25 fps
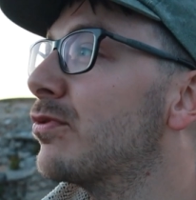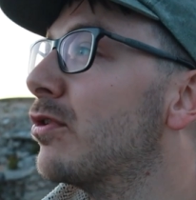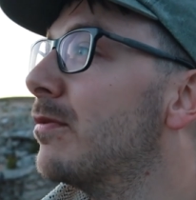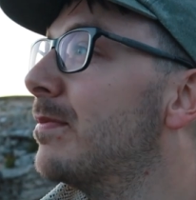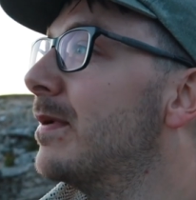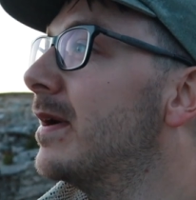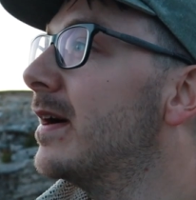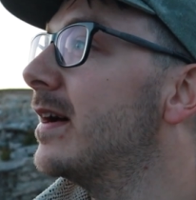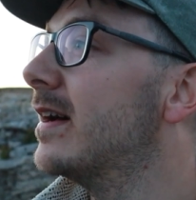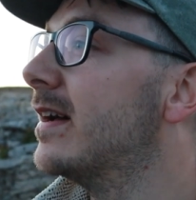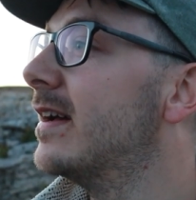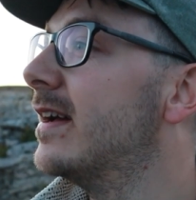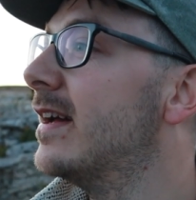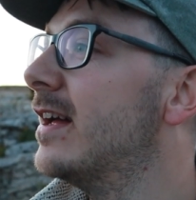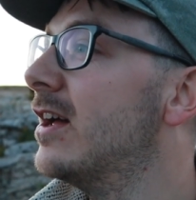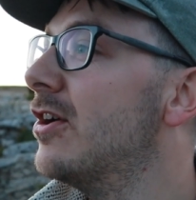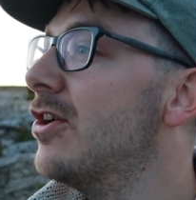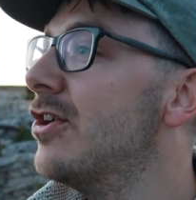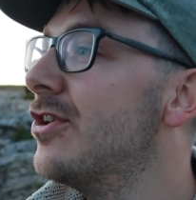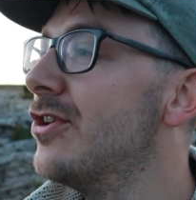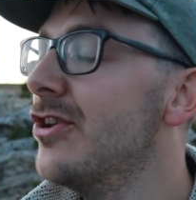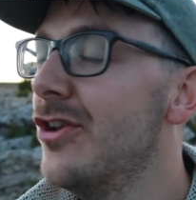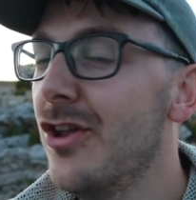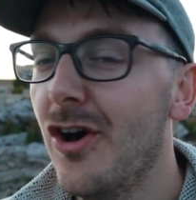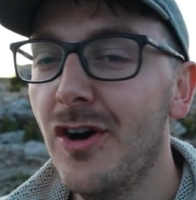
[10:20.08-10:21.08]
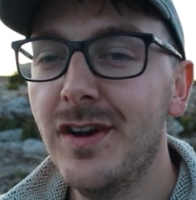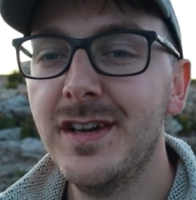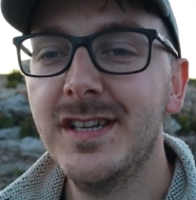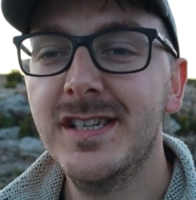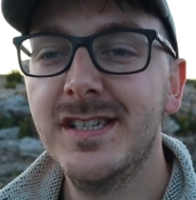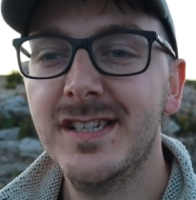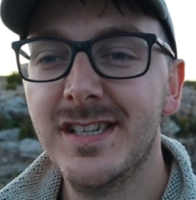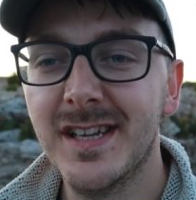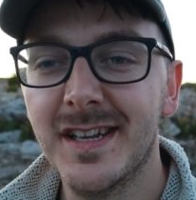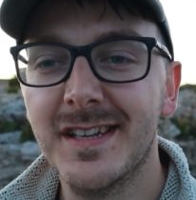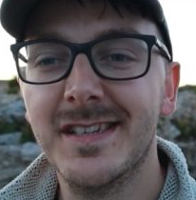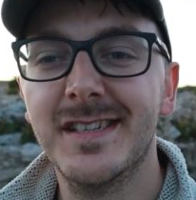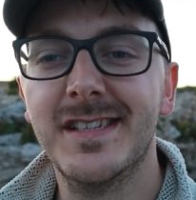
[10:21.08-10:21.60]
proper nice
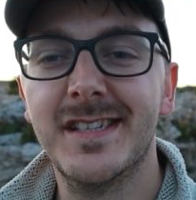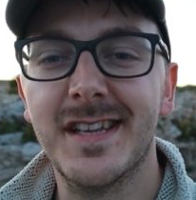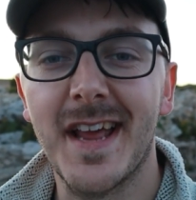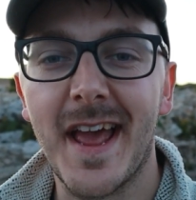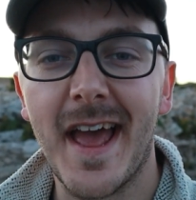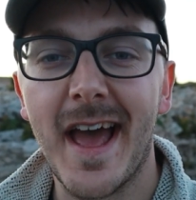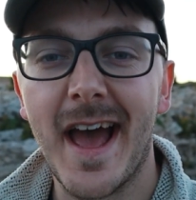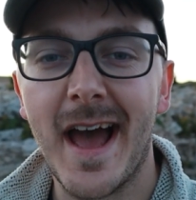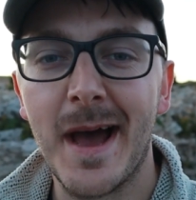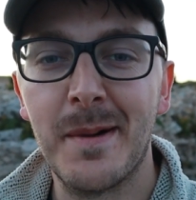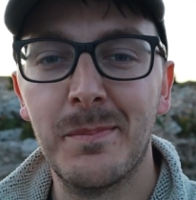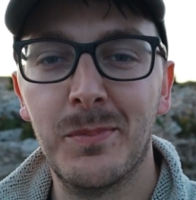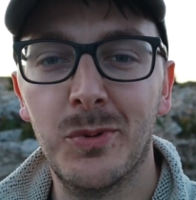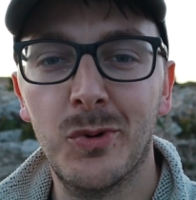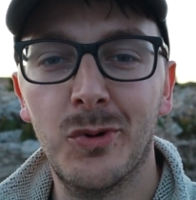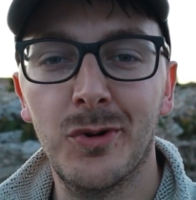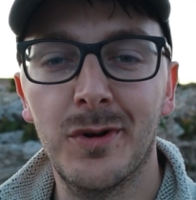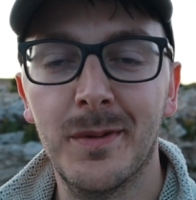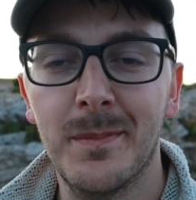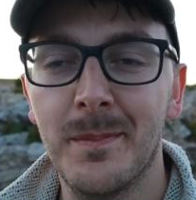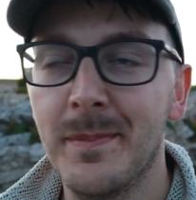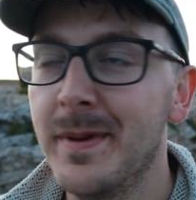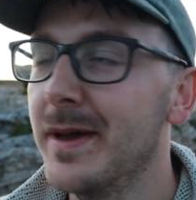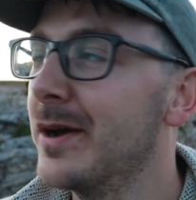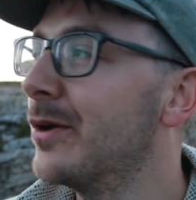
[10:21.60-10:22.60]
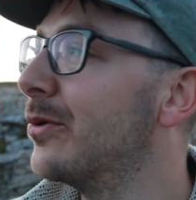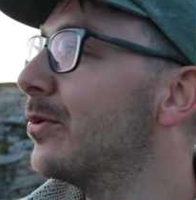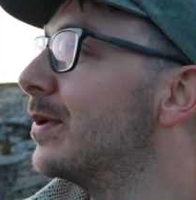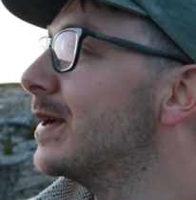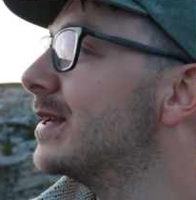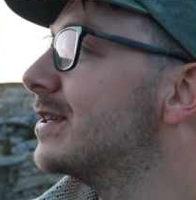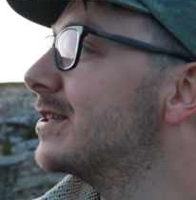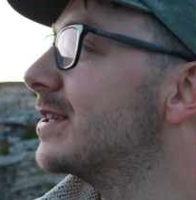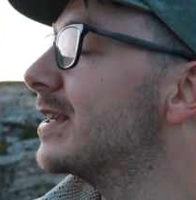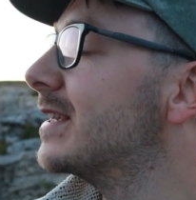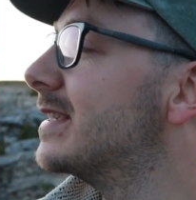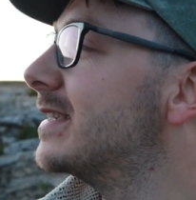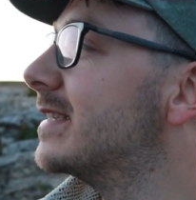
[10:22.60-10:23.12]
sunset at Portland Bill,
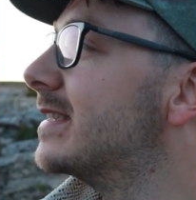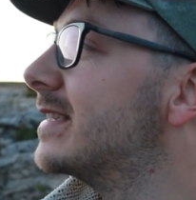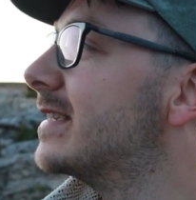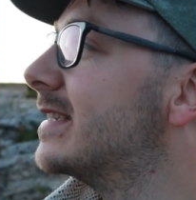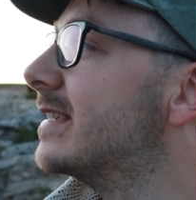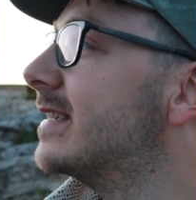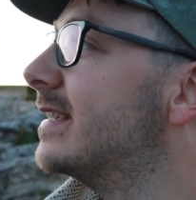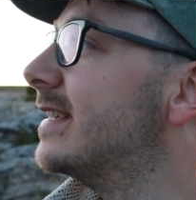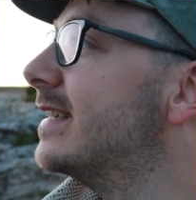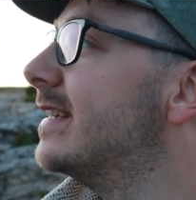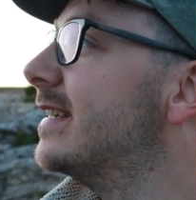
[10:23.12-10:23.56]
which is